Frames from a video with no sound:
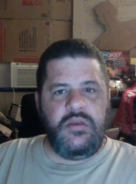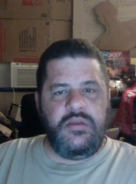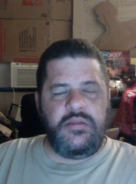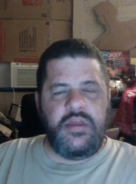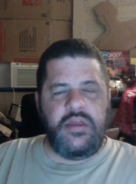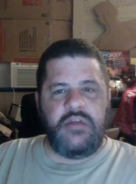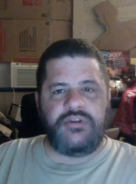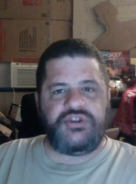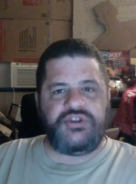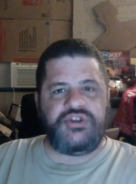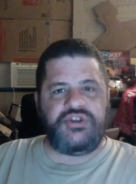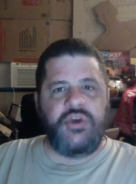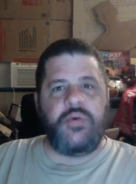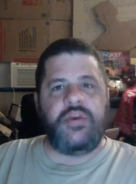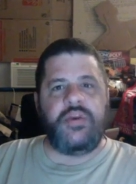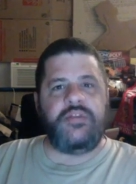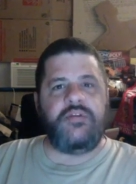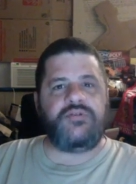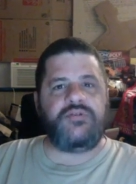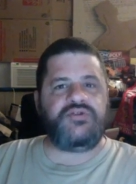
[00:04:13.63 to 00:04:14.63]
They are
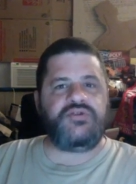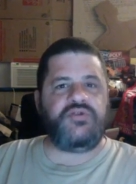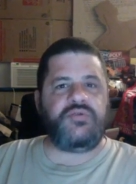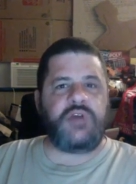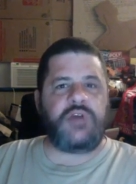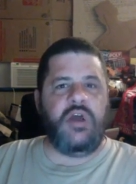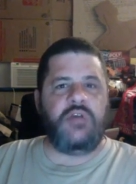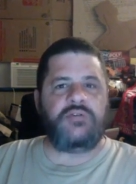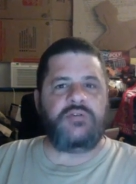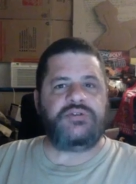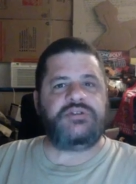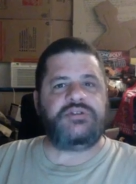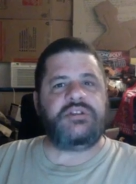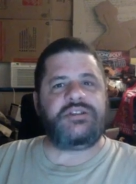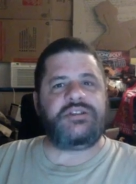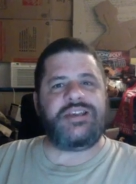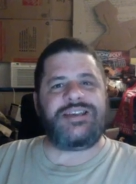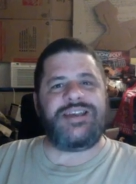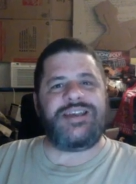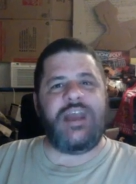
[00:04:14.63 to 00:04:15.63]
showing their true colors, that
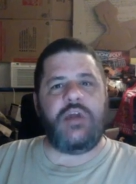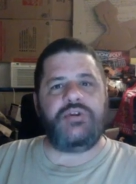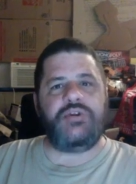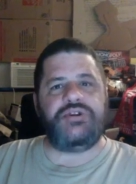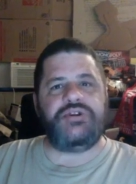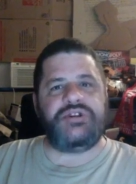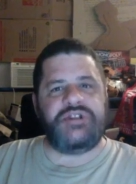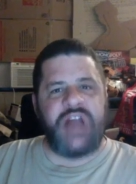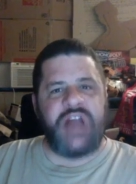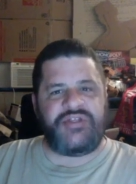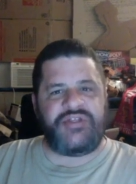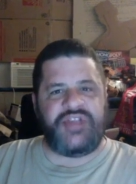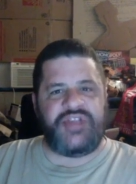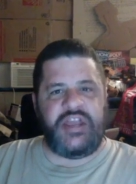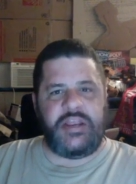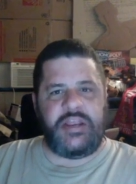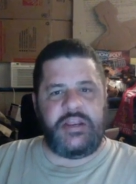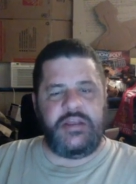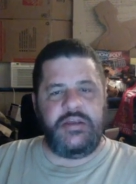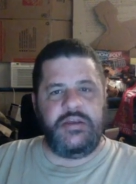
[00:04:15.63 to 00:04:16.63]
they care
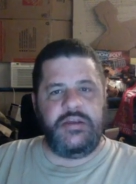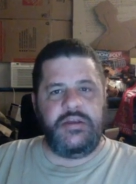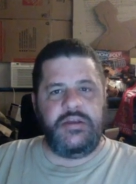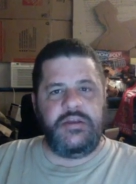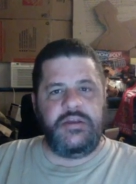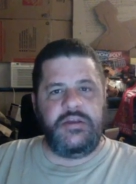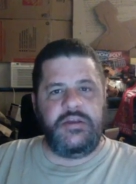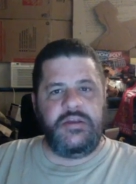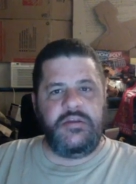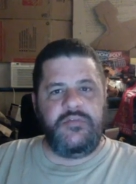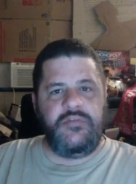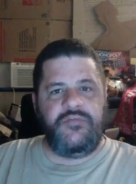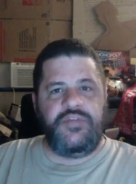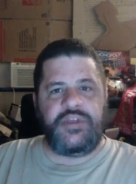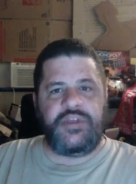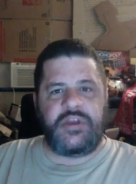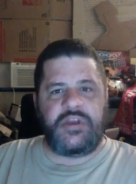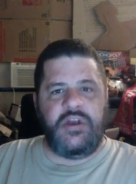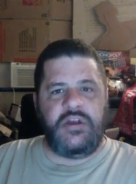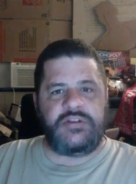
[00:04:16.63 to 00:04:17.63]
nothing for
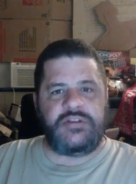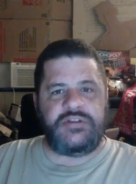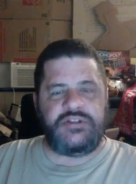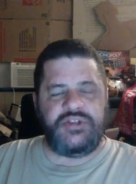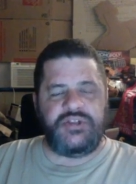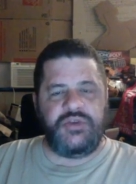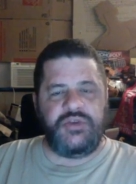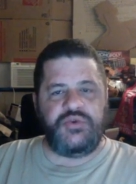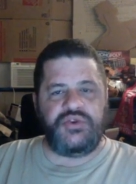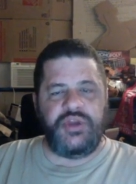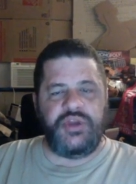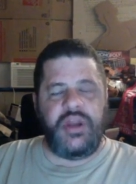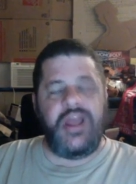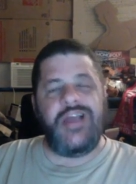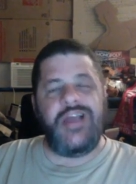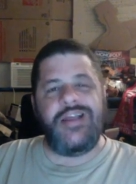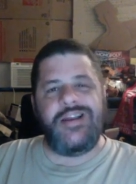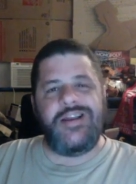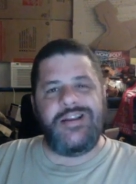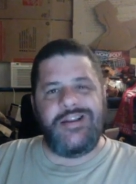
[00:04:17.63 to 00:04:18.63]
the Constitution,
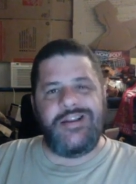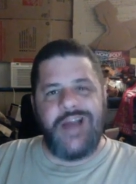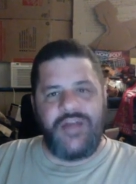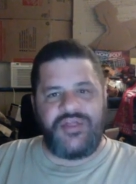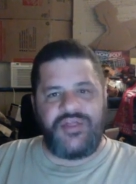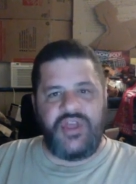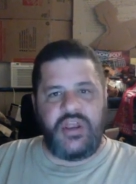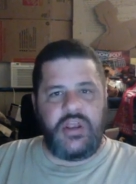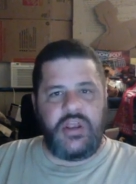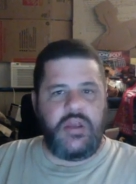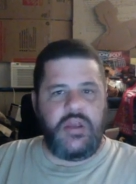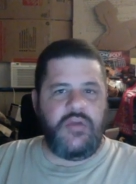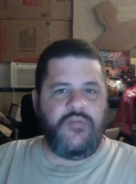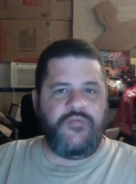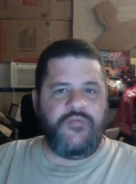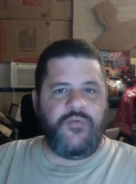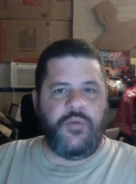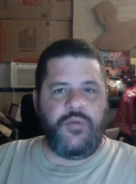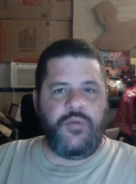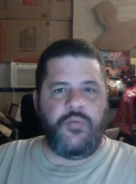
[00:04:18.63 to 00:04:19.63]
nothing
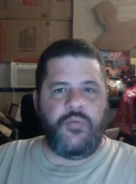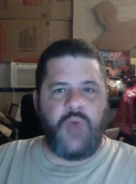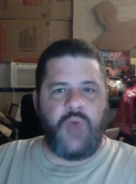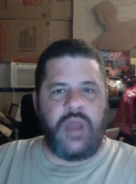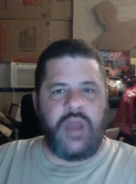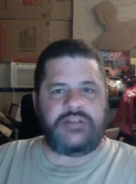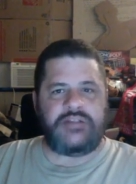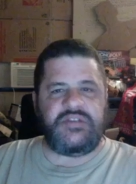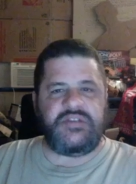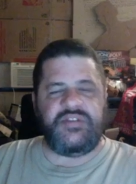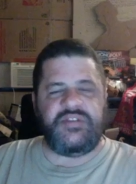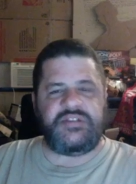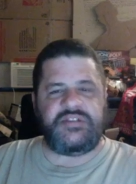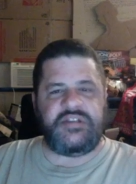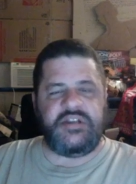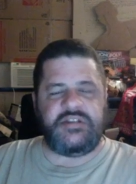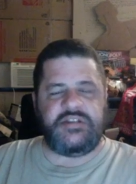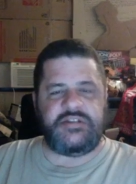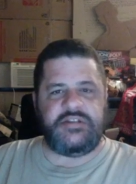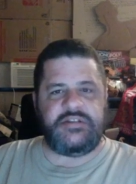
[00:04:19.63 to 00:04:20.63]
for the rights of the
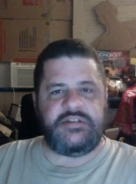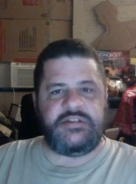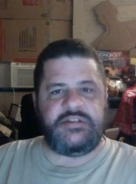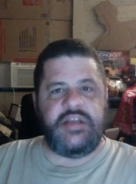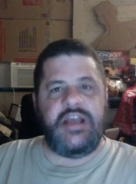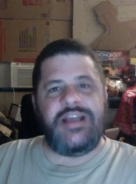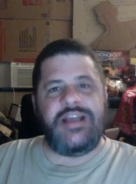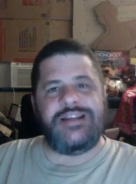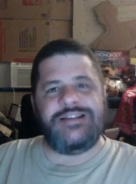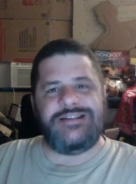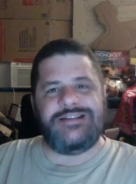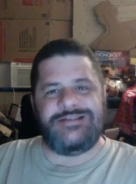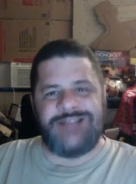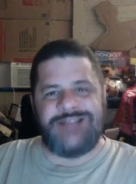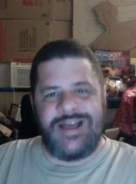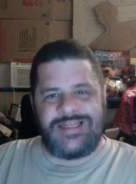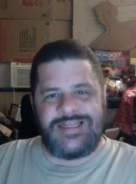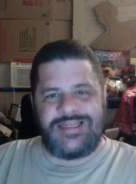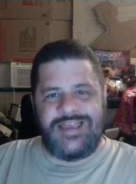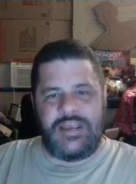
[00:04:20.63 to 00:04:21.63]
citizens,
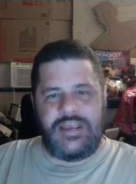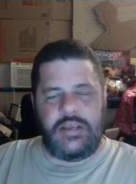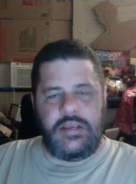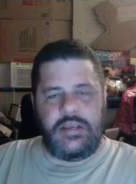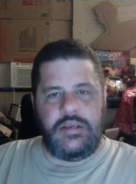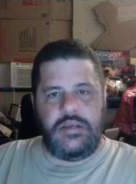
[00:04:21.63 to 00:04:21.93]
nothing